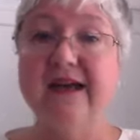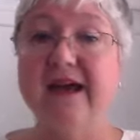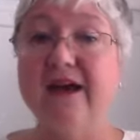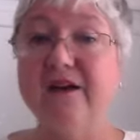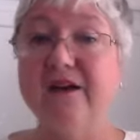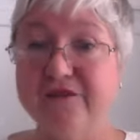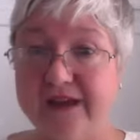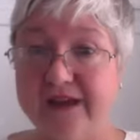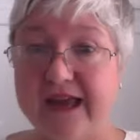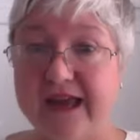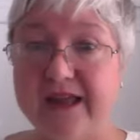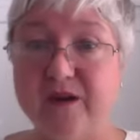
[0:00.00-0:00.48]

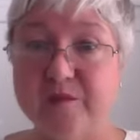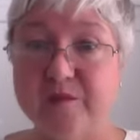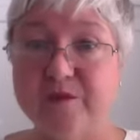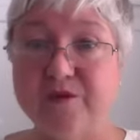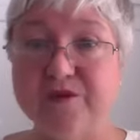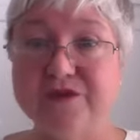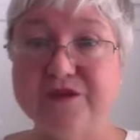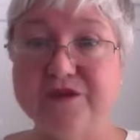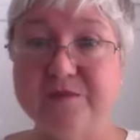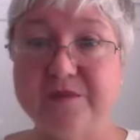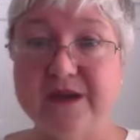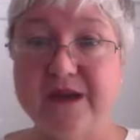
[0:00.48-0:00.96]
available
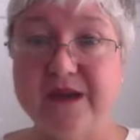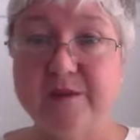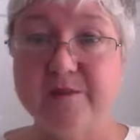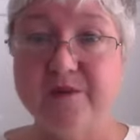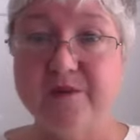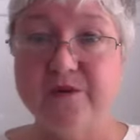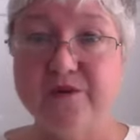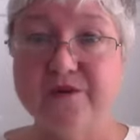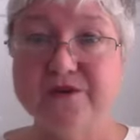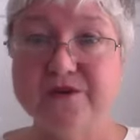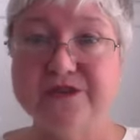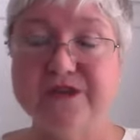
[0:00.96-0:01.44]
to
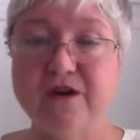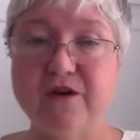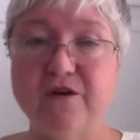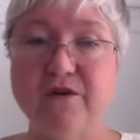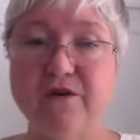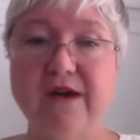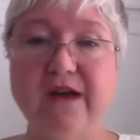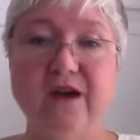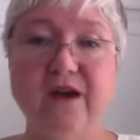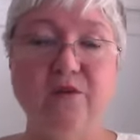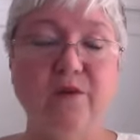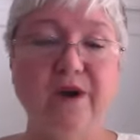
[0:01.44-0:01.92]
people. So
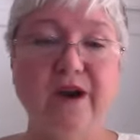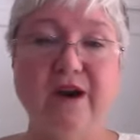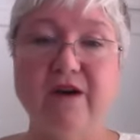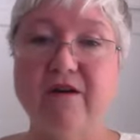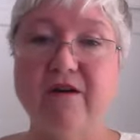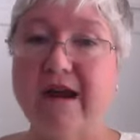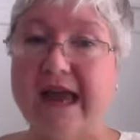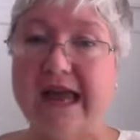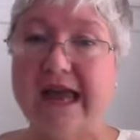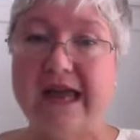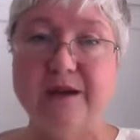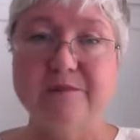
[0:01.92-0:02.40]
we
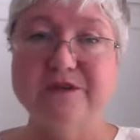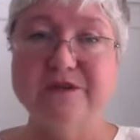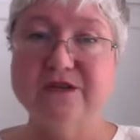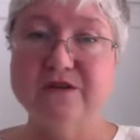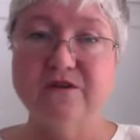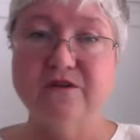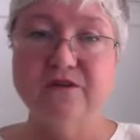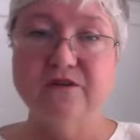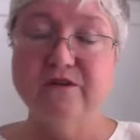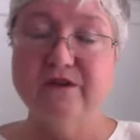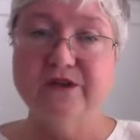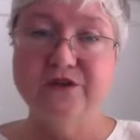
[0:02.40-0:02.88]
are
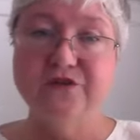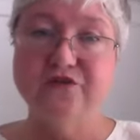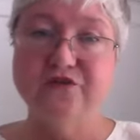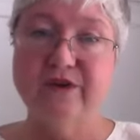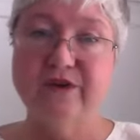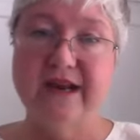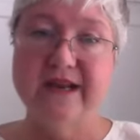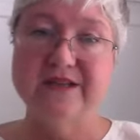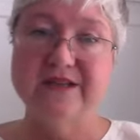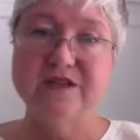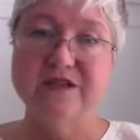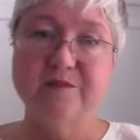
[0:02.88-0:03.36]
absolutely
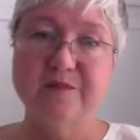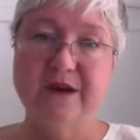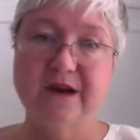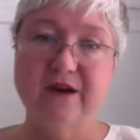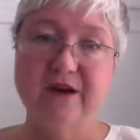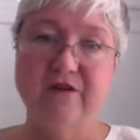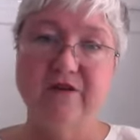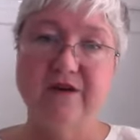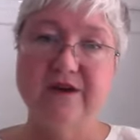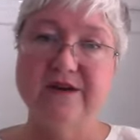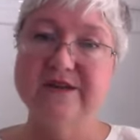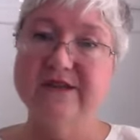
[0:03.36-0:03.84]

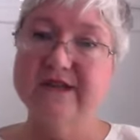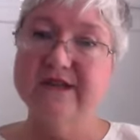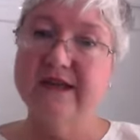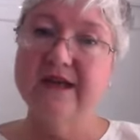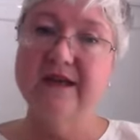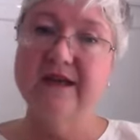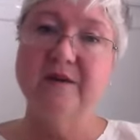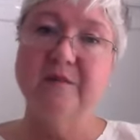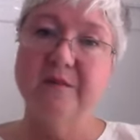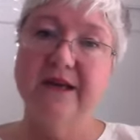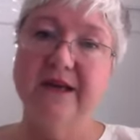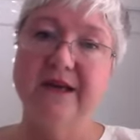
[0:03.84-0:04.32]
transparent and
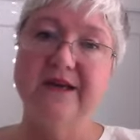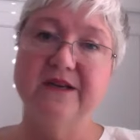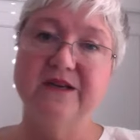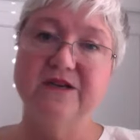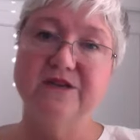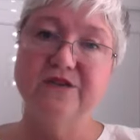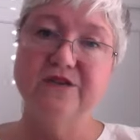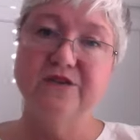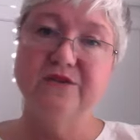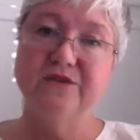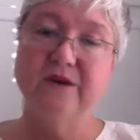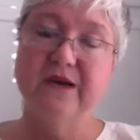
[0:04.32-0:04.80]
committed
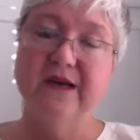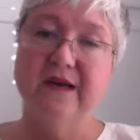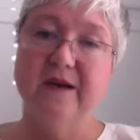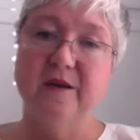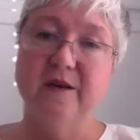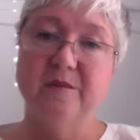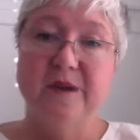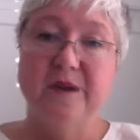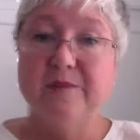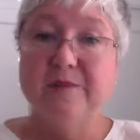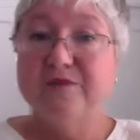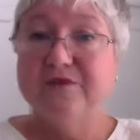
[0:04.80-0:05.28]
to
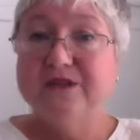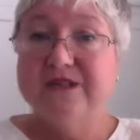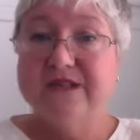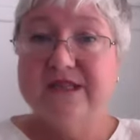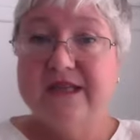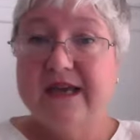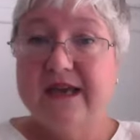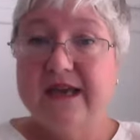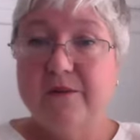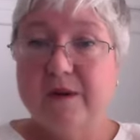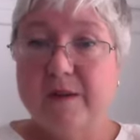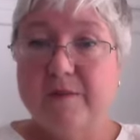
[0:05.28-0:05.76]
people
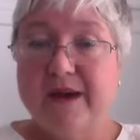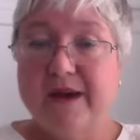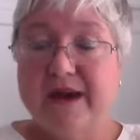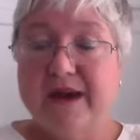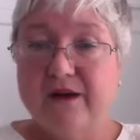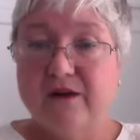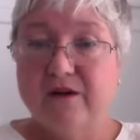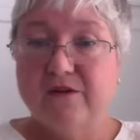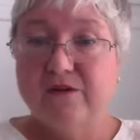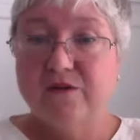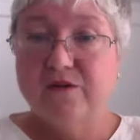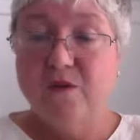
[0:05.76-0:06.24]
seeing about
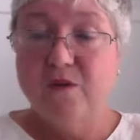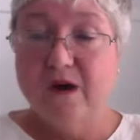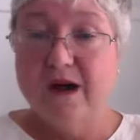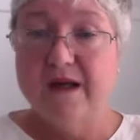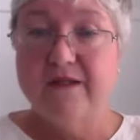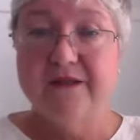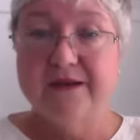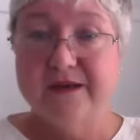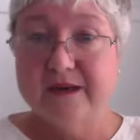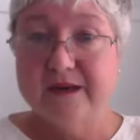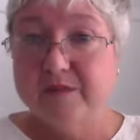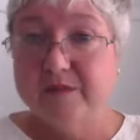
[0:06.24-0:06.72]
our
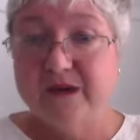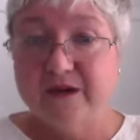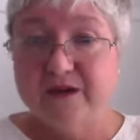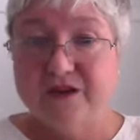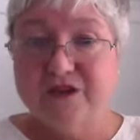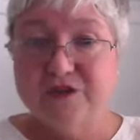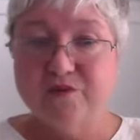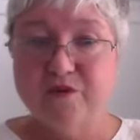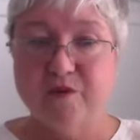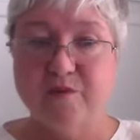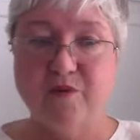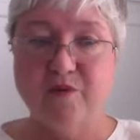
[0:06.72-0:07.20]
quality
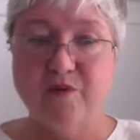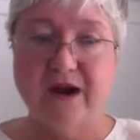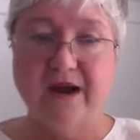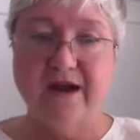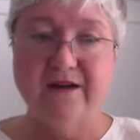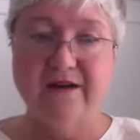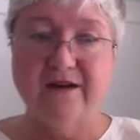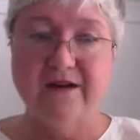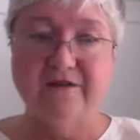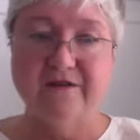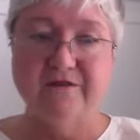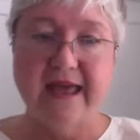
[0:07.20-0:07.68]
because we're
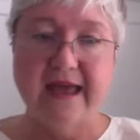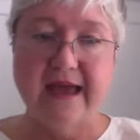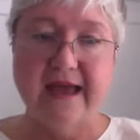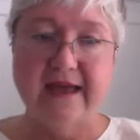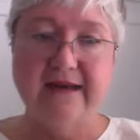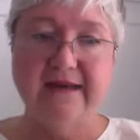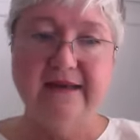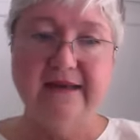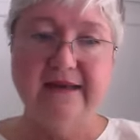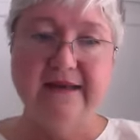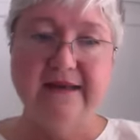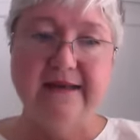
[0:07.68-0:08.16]
proud of
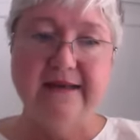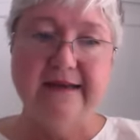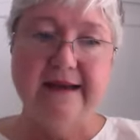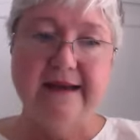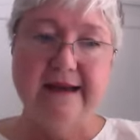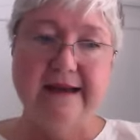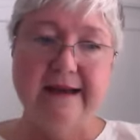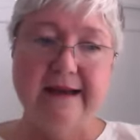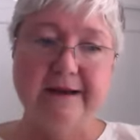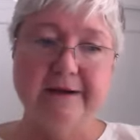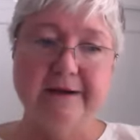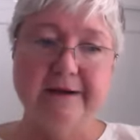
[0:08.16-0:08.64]

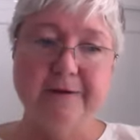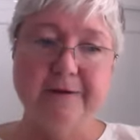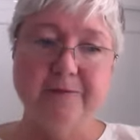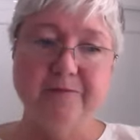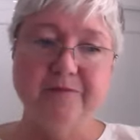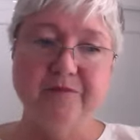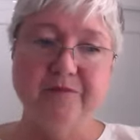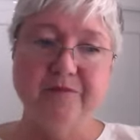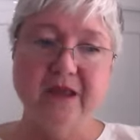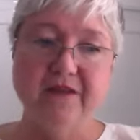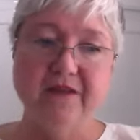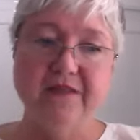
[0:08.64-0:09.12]
that.
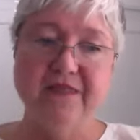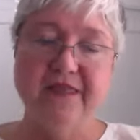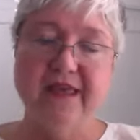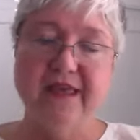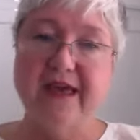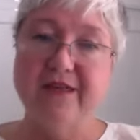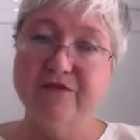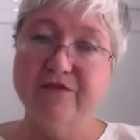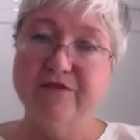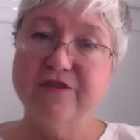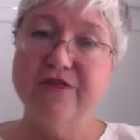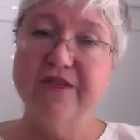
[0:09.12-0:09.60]
The
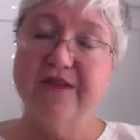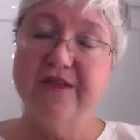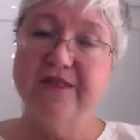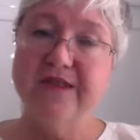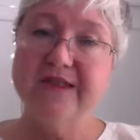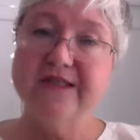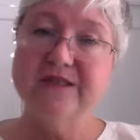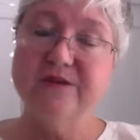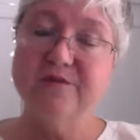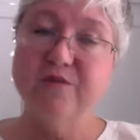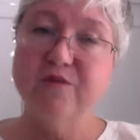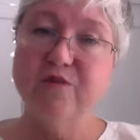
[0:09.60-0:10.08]
other thing
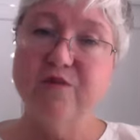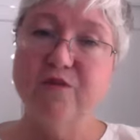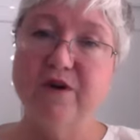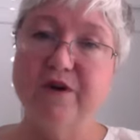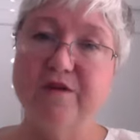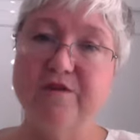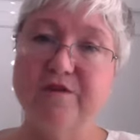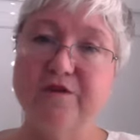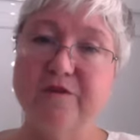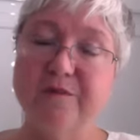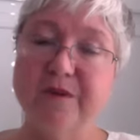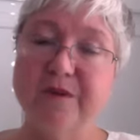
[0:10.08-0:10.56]
that's
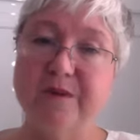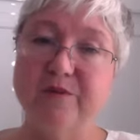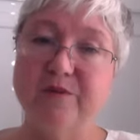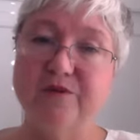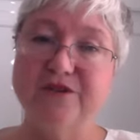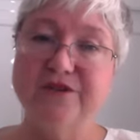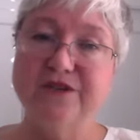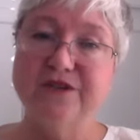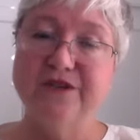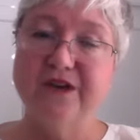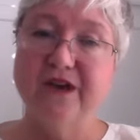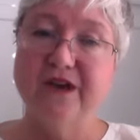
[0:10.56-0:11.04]
important for people
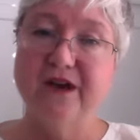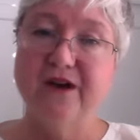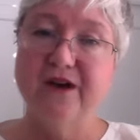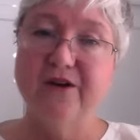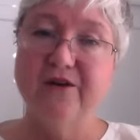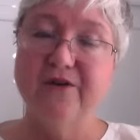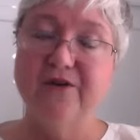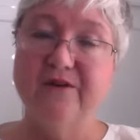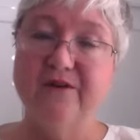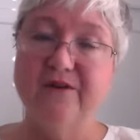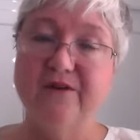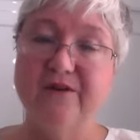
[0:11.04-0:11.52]
to
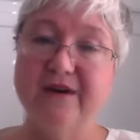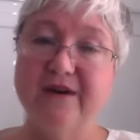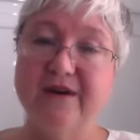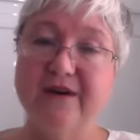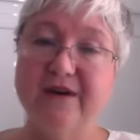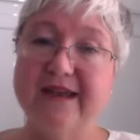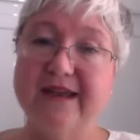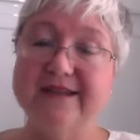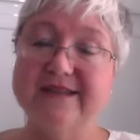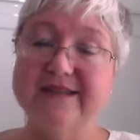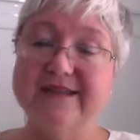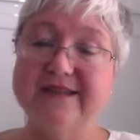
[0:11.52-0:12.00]
know
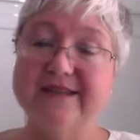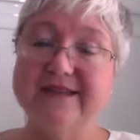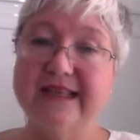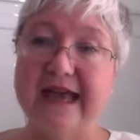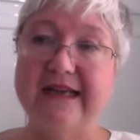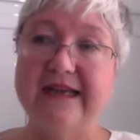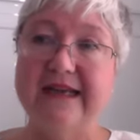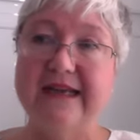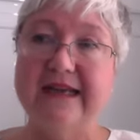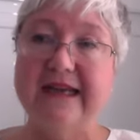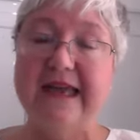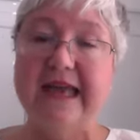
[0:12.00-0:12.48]
is
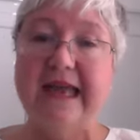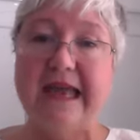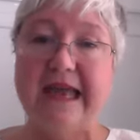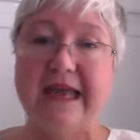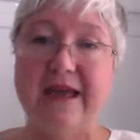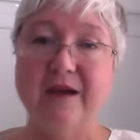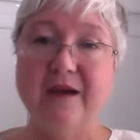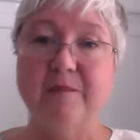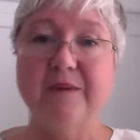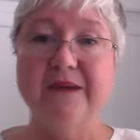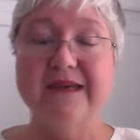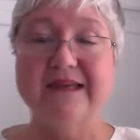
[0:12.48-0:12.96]
that
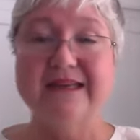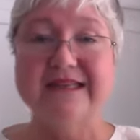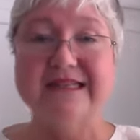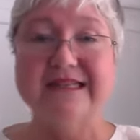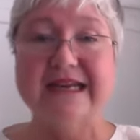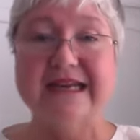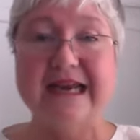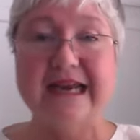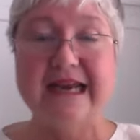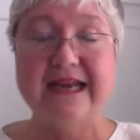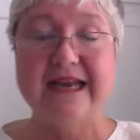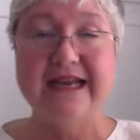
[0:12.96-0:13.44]
hemp
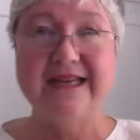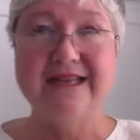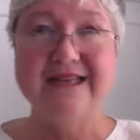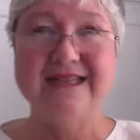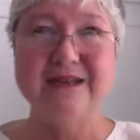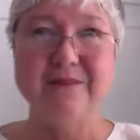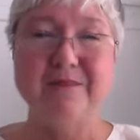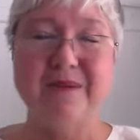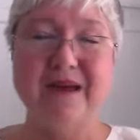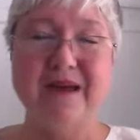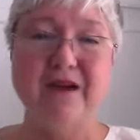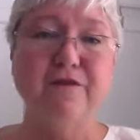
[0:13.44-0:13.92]

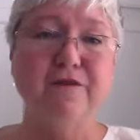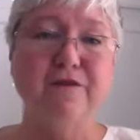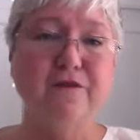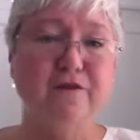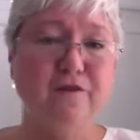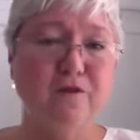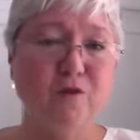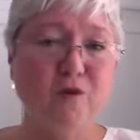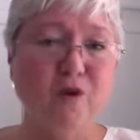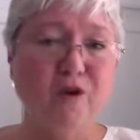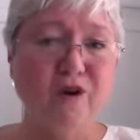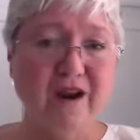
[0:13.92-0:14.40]
contains about
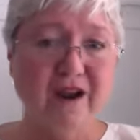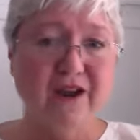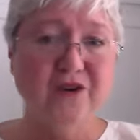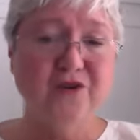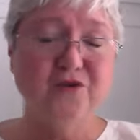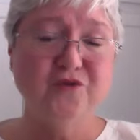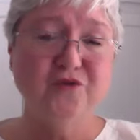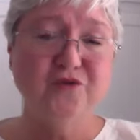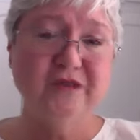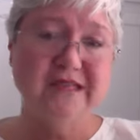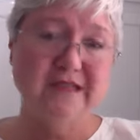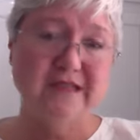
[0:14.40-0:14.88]

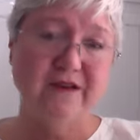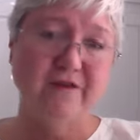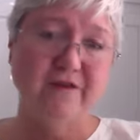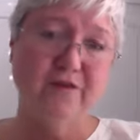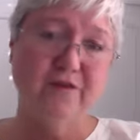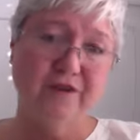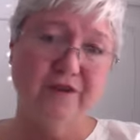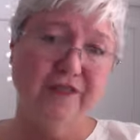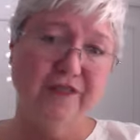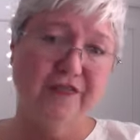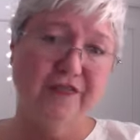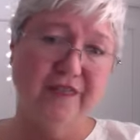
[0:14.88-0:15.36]
400
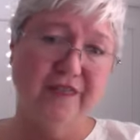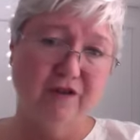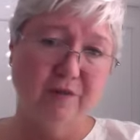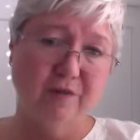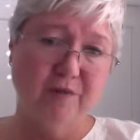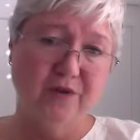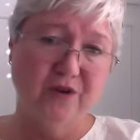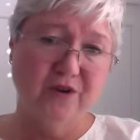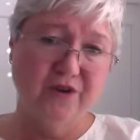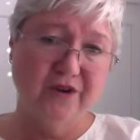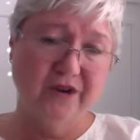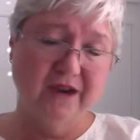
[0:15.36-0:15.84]
different
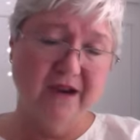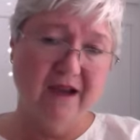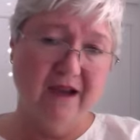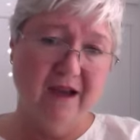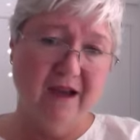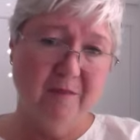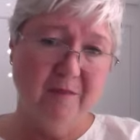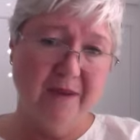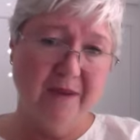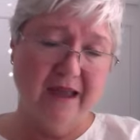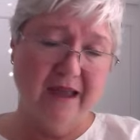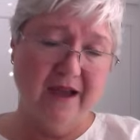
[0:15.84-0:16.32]
therapeutic
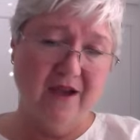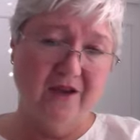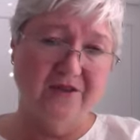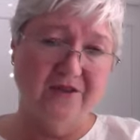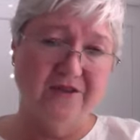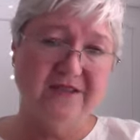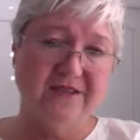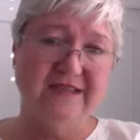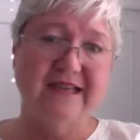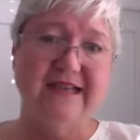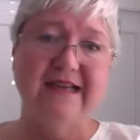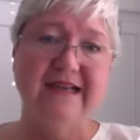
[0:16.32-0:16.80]

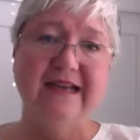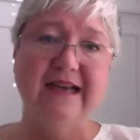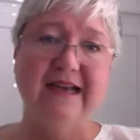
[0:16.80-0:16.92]
compounds.